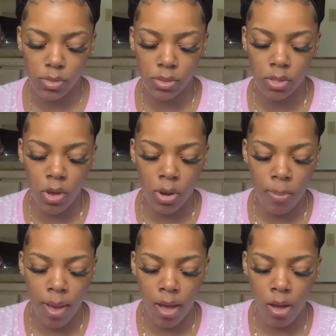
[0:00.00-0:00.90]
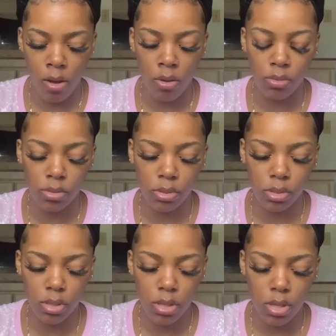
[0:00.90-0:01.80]
thought about
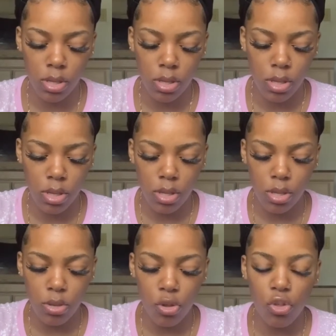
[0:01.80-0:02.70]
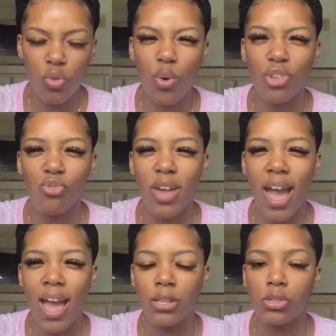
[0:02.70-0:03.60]
showing you
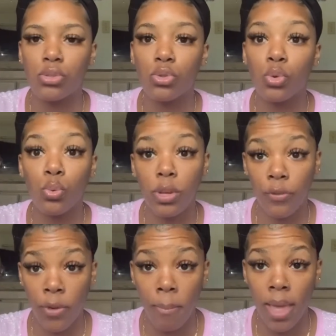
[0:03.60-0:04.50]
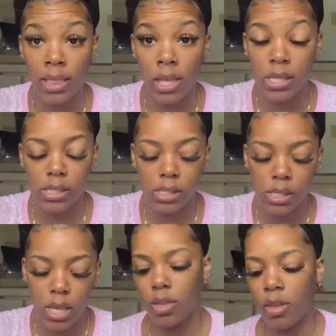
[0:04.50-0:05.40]
guys two different methods.
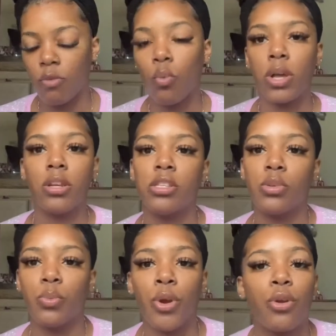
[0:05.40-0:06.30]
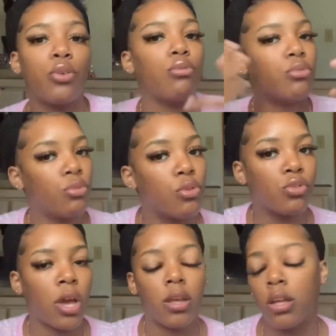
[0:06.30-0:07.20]
If one doesn't work, you can
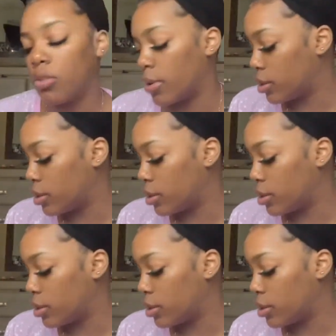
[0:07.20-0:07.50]
try the other one.